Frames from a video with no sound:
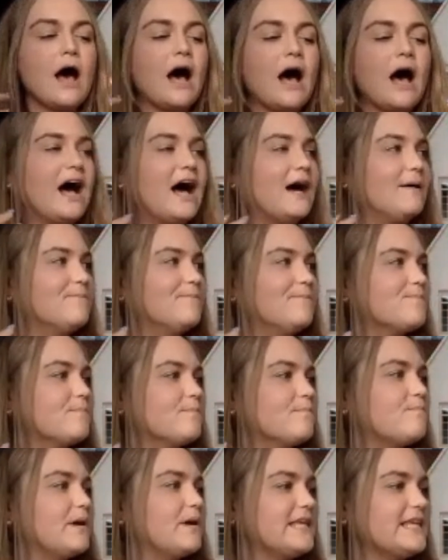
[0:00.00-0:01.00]
Yeah. Um,
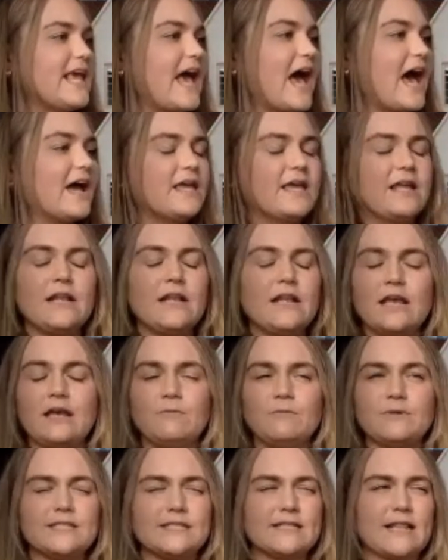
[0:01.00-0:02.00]
but yeah, and
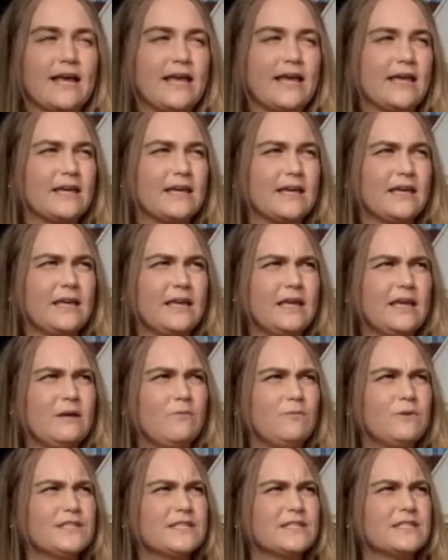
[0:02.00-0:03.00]
it was like
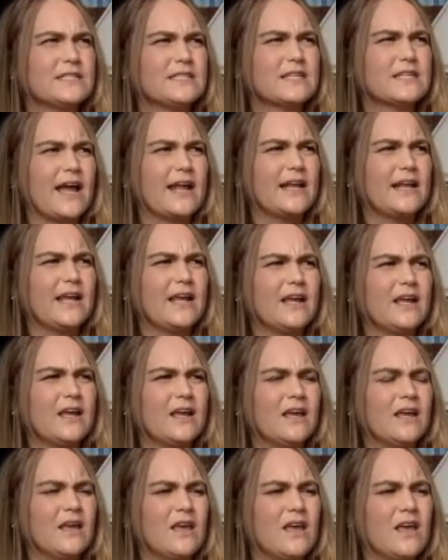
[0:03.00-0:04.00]
it was deciding
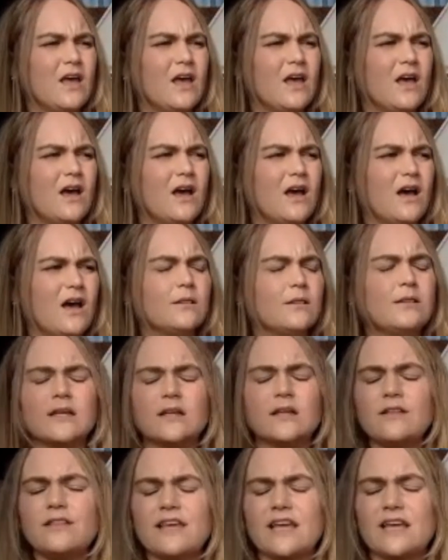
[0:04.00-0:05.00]

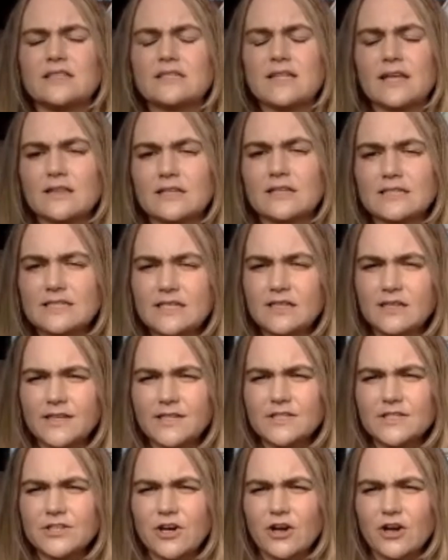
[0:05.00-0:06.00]
little things like the ceiling
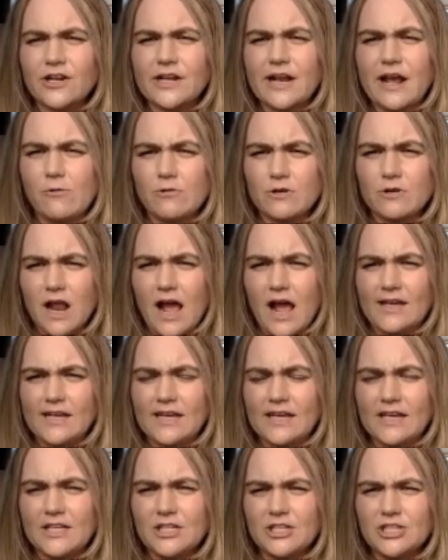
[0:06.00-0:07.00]
started out nine
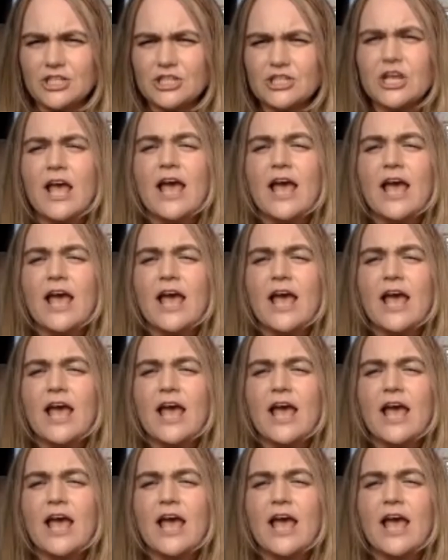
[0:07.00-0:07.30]
inch